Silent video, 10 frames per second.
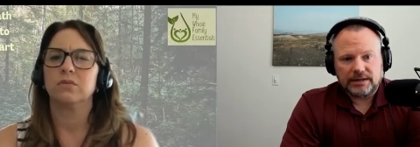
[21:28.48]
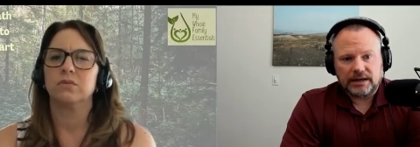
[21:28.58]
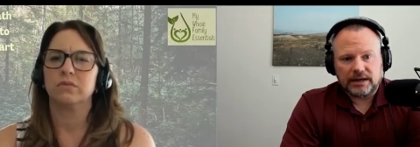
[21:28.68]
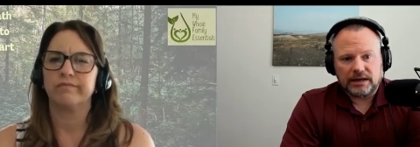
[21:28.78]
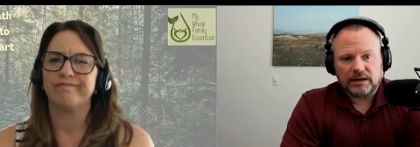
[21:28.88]

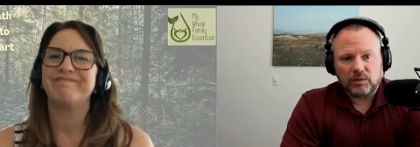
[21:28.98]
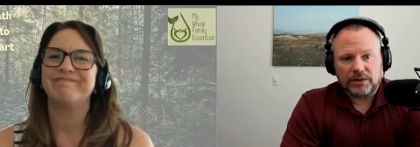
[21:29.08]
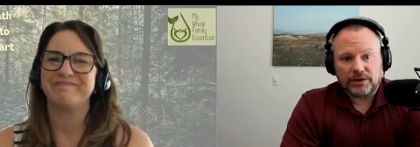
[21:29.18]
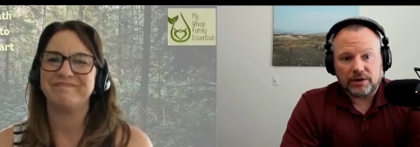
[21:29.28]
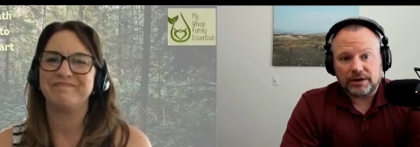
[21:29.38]
Speaker 1: uh, when
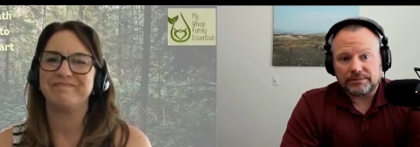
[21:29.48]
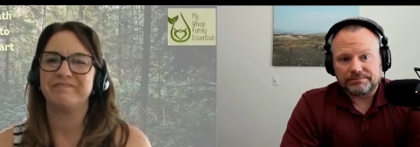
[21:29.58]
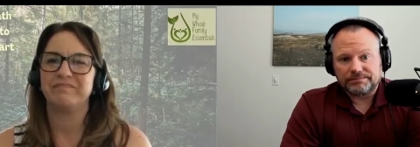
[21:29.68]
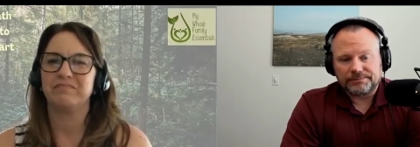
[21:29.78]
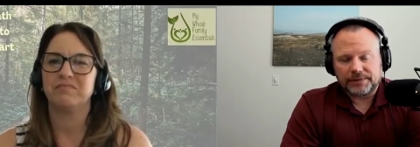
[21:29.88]
they're gone,
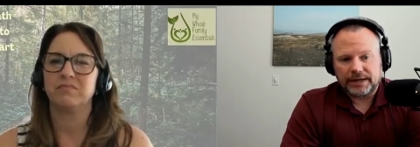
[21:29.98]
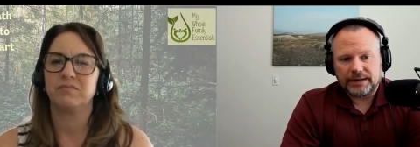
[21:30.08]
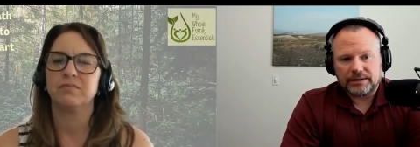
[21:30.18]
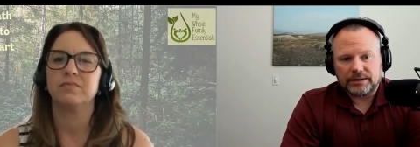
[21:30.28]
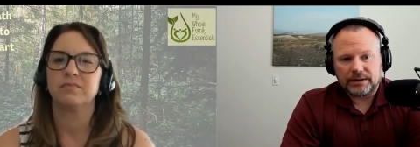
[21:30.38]
right?
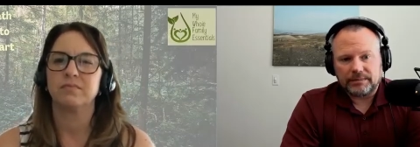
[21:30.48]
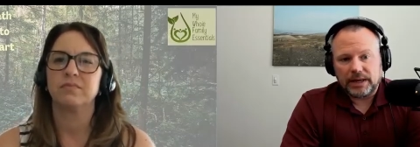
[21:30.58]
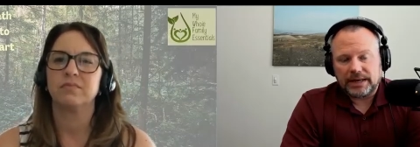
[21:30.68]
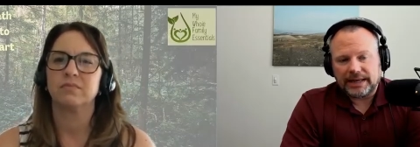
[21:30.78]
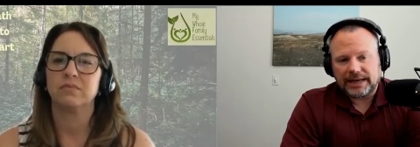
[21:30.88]
Um,
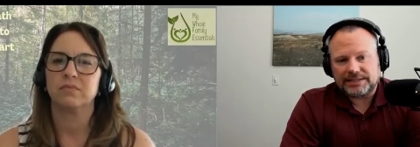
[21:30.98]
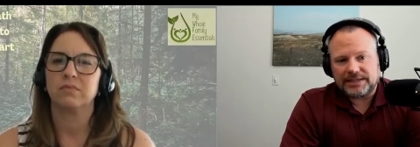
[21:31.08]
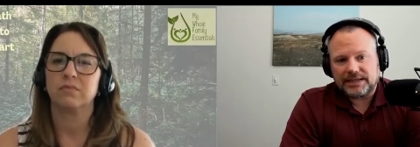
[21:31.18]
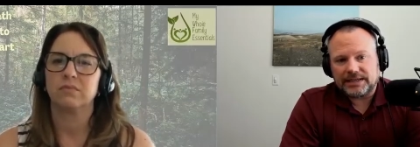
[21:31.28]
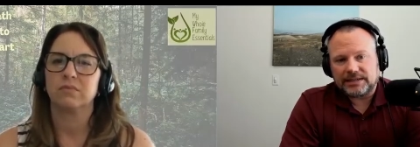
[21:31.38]
and
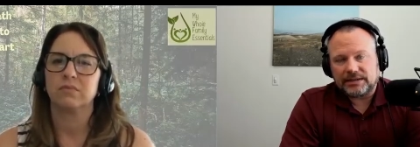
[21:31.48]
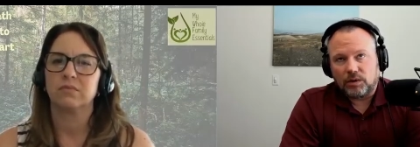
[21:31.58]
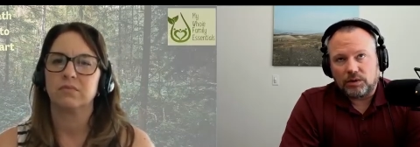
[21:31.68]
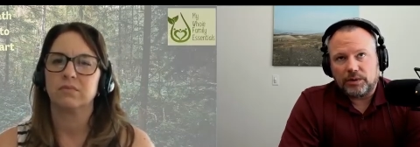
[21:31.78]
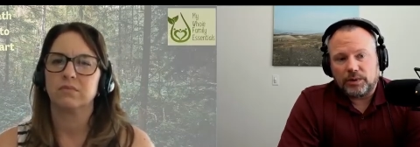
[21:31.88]
legacy isn't
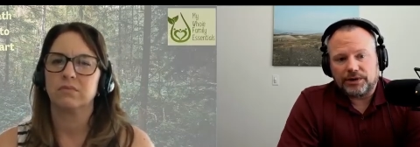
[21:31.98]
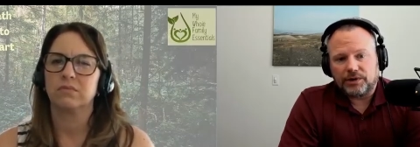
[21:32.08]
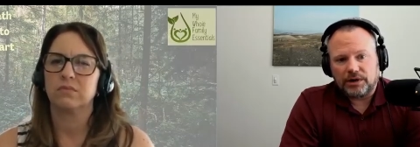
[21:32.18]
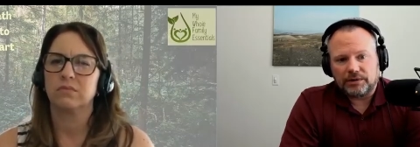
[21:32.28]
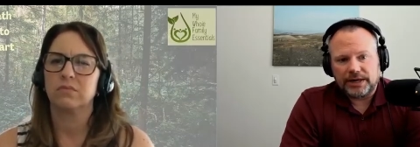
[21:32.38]
only when you're
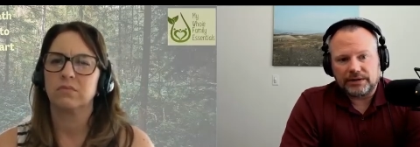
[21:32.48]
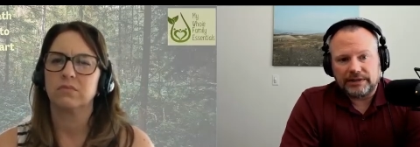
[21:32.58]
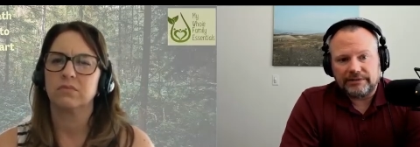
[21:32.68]
gone, right? You're